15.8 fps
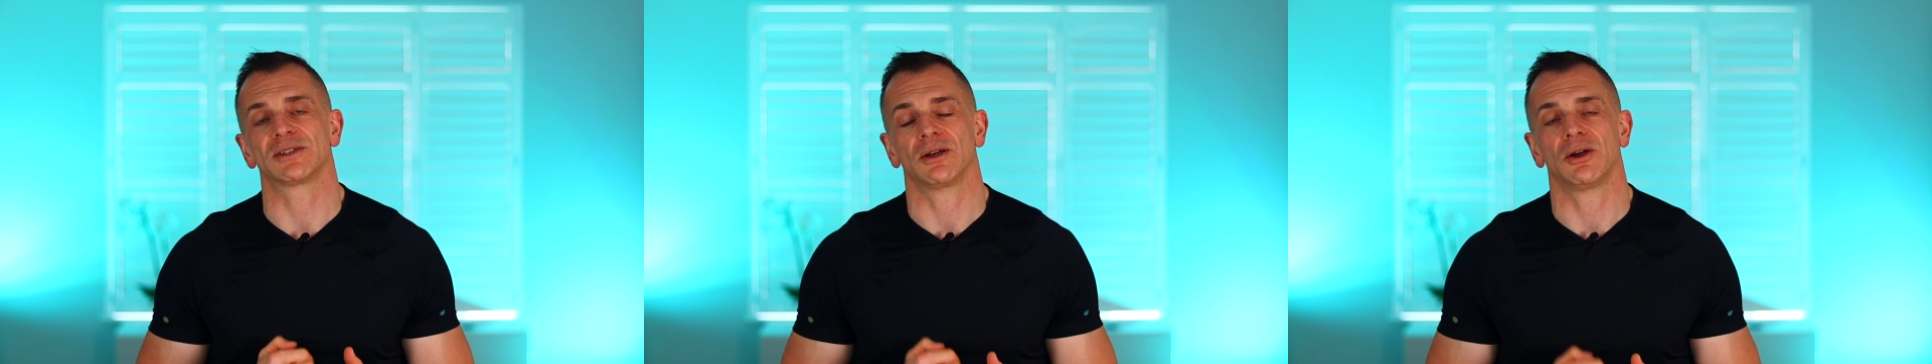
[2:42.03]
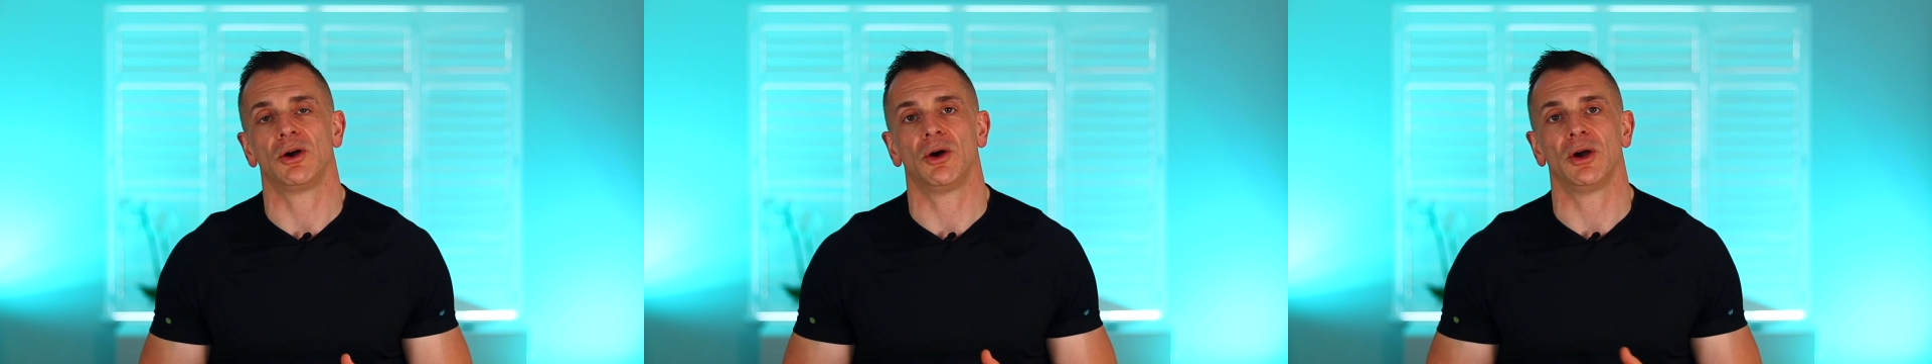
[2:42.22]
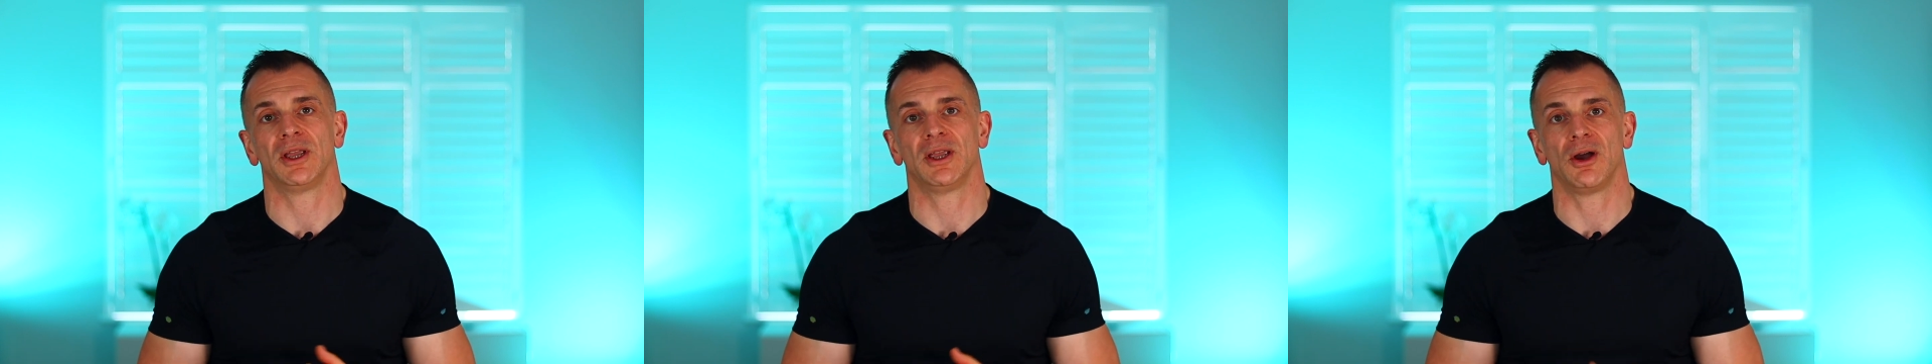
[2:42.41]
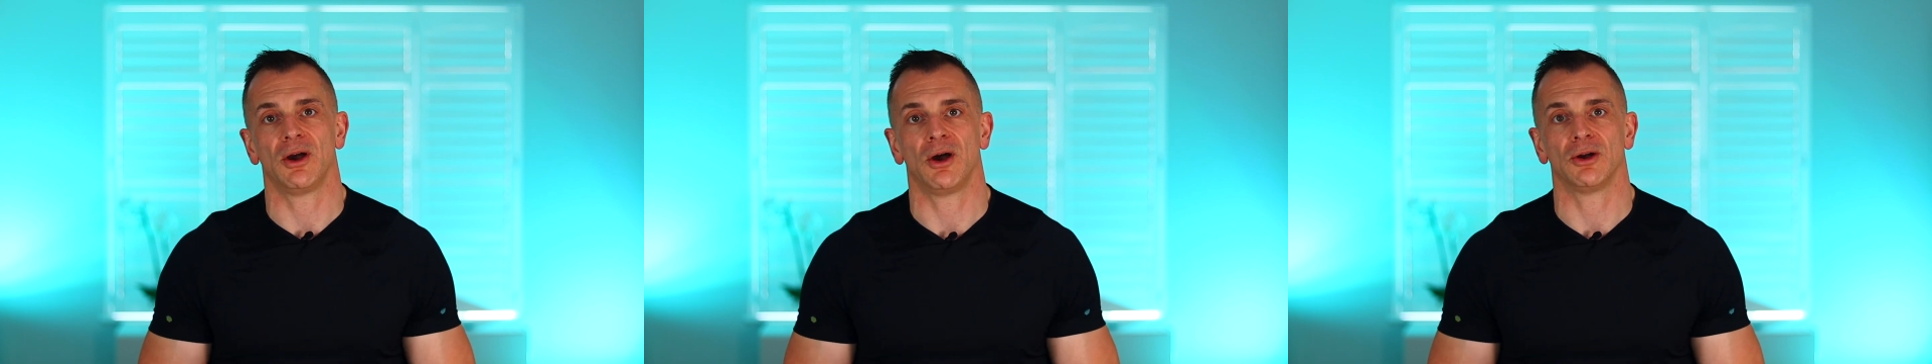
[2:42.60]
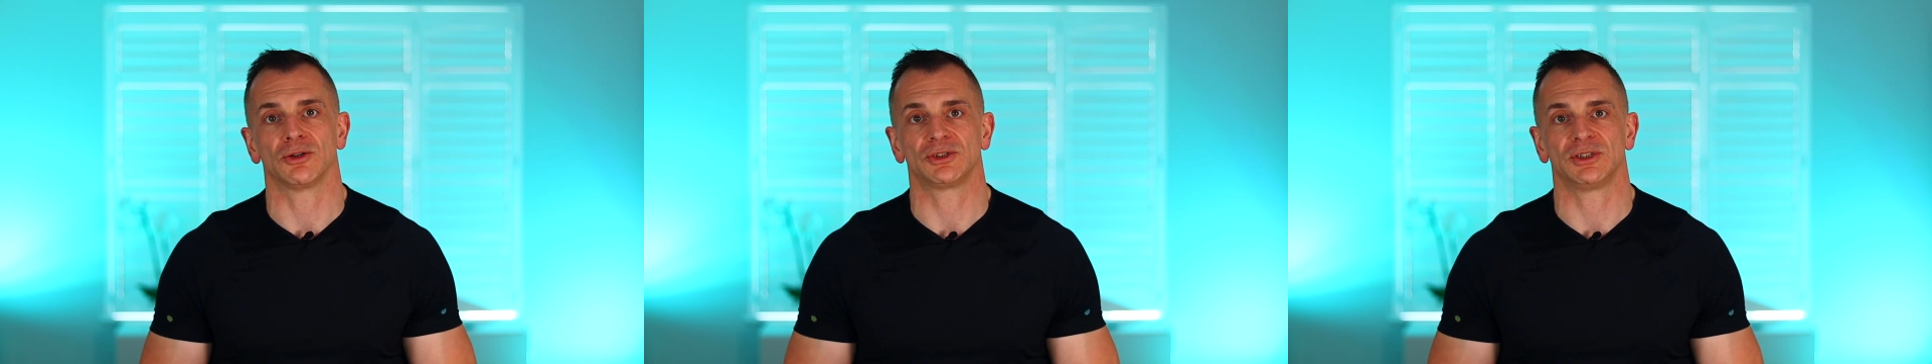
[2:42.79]
high
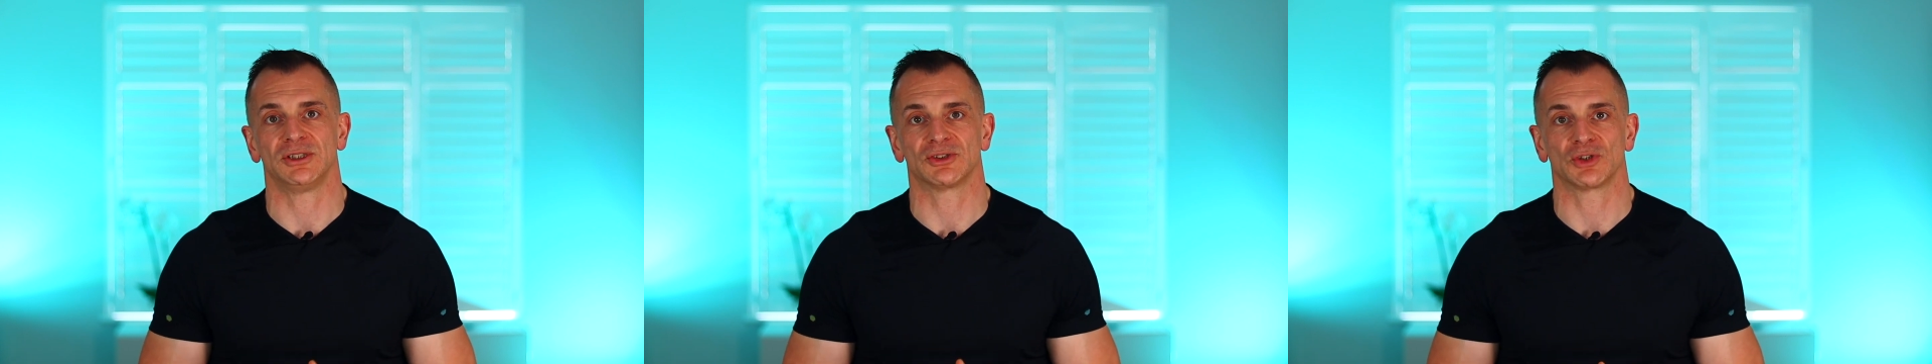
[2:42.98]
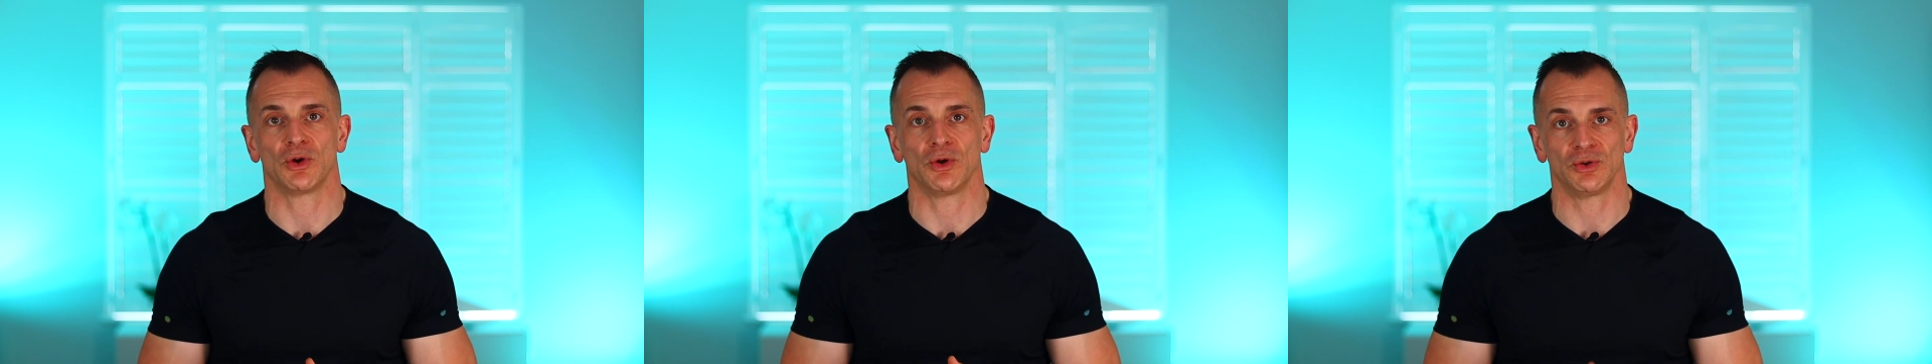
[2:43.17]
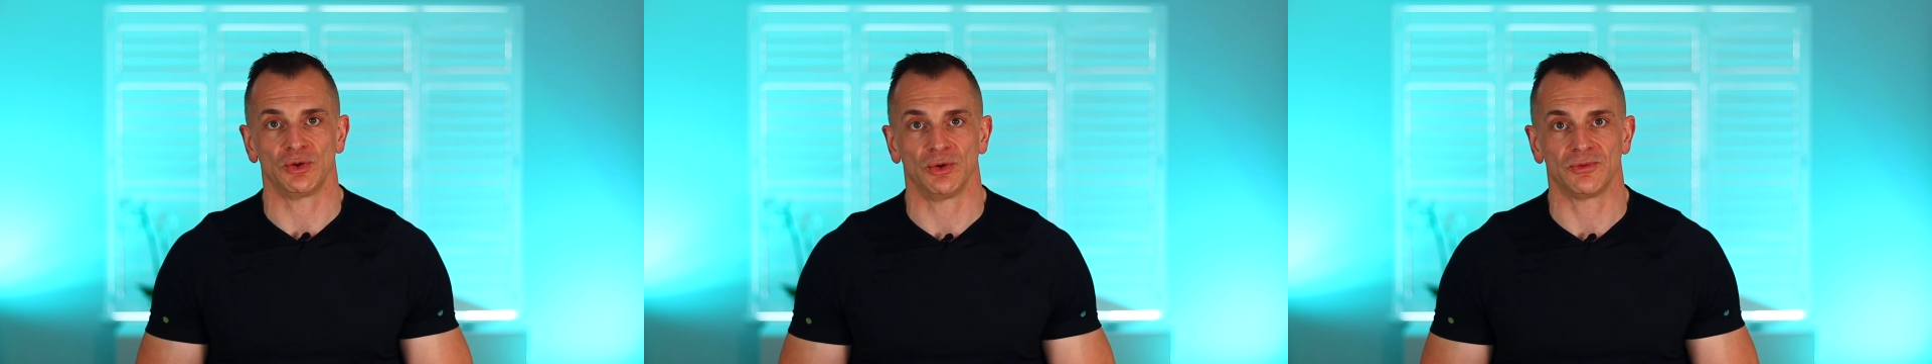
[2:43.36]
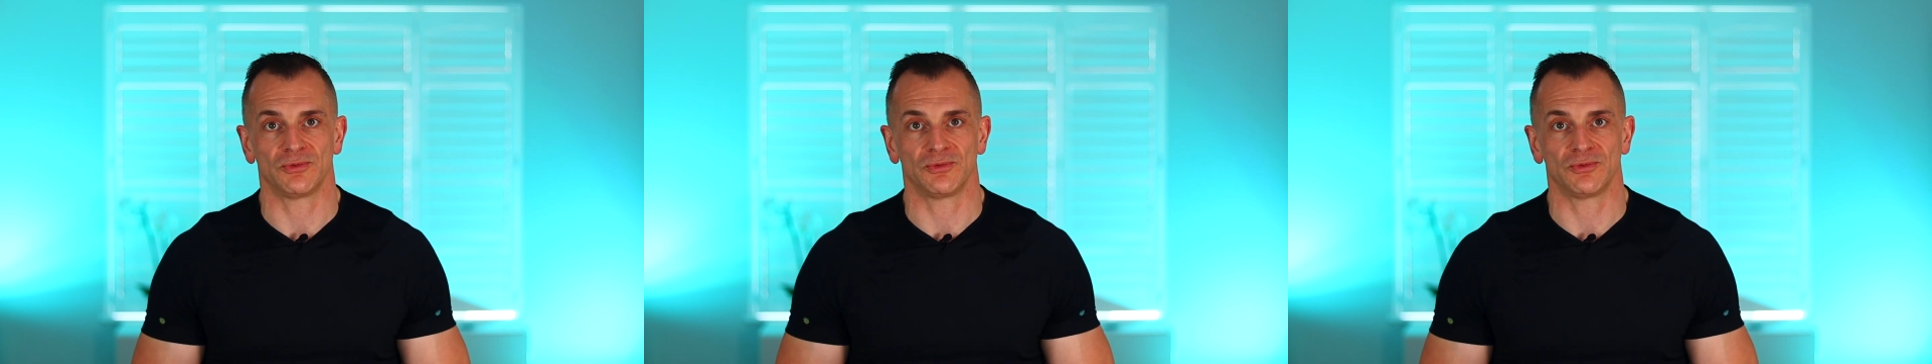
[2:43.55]
arches on your